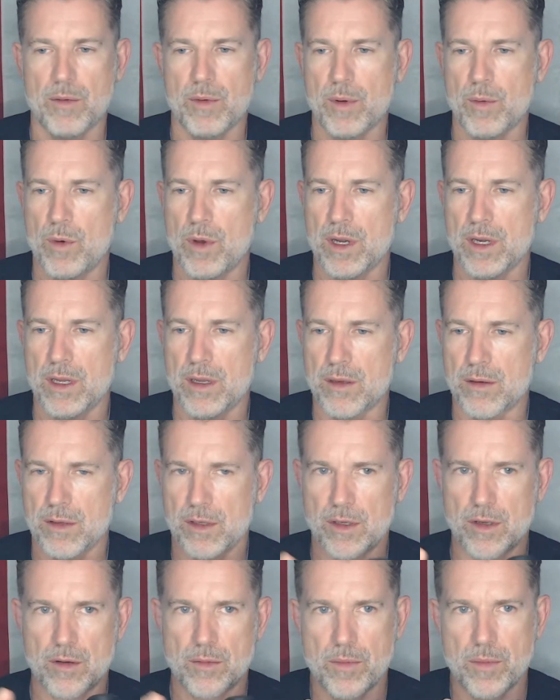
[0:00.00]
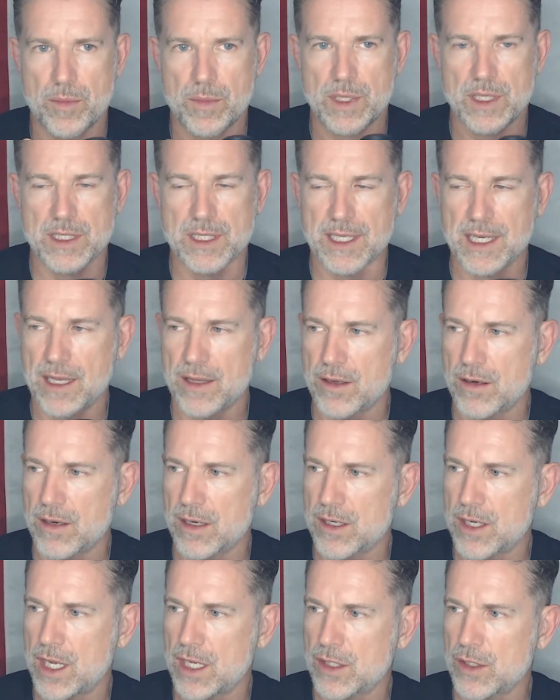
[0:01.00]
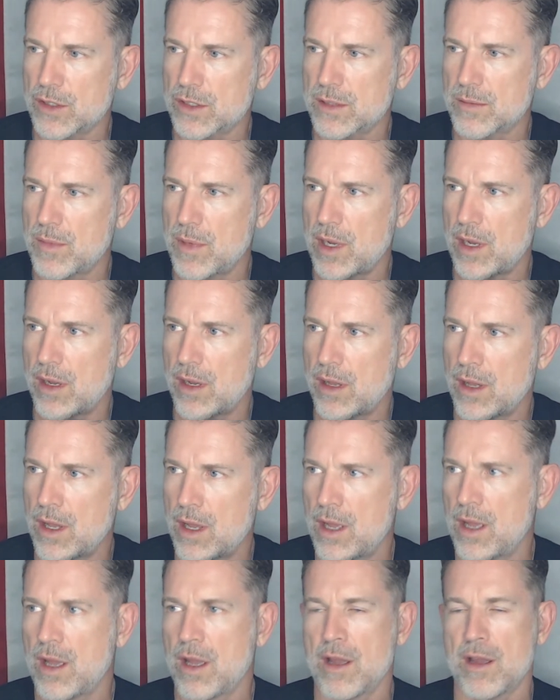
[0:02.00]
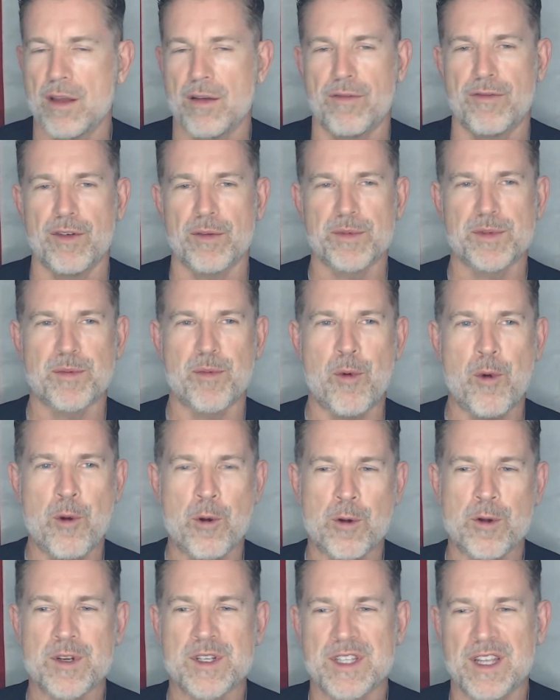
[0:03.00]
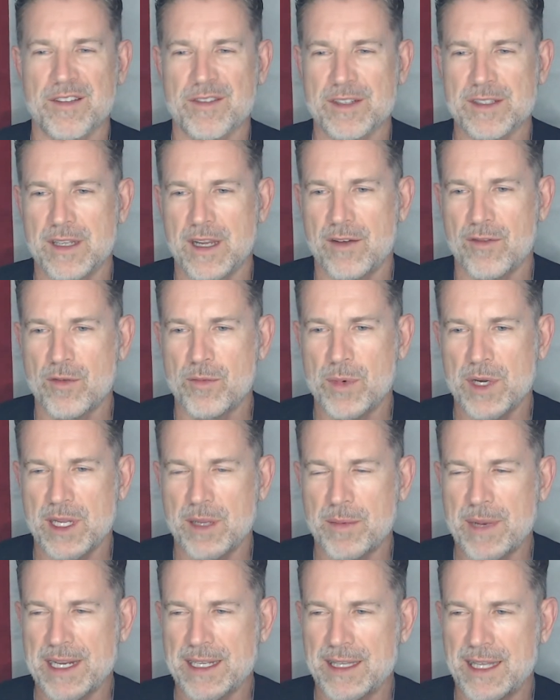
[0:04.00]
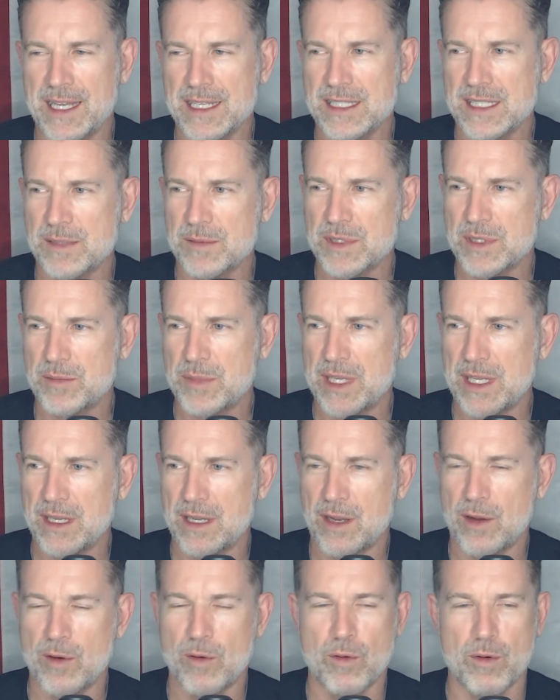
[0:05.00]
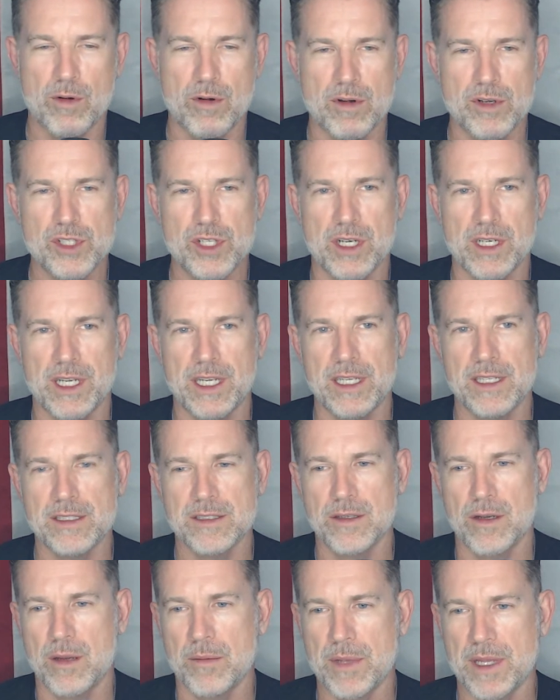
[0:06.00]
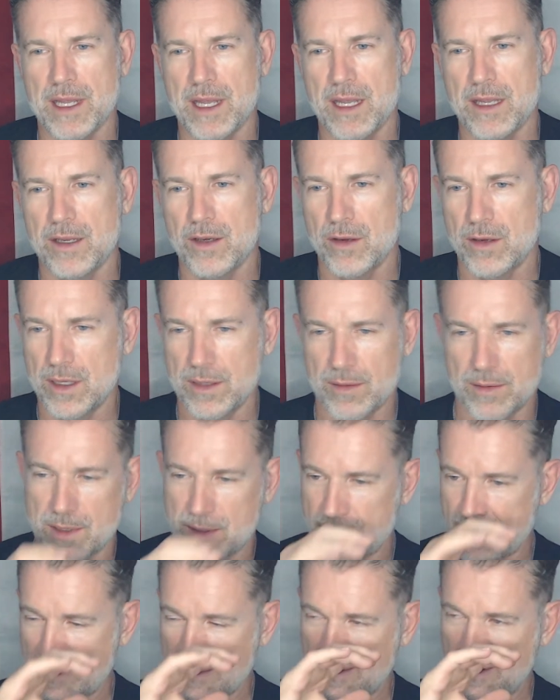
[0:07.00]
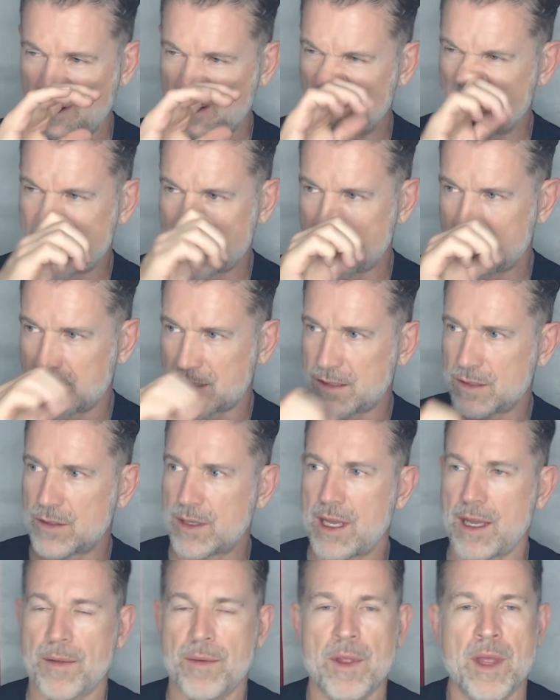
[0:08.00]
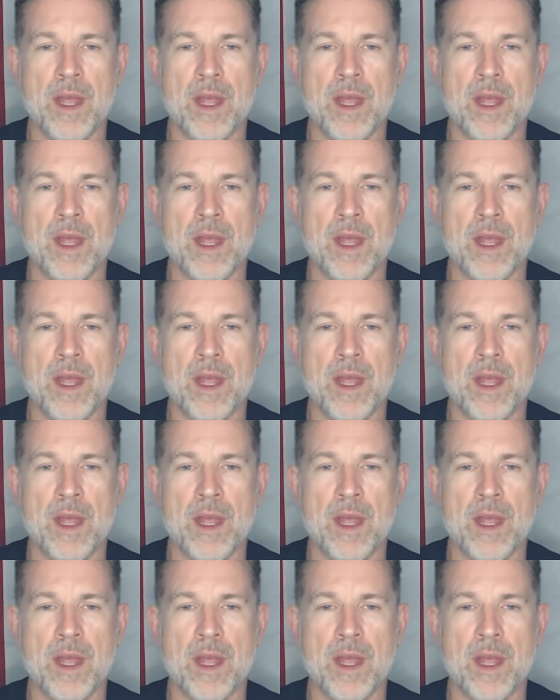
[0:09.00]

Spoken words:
We want to, get together and do some film some horror stuff because everybody in my class seems to be a horror junkie. So I'm like, hey, you know what? Cool, let's do that.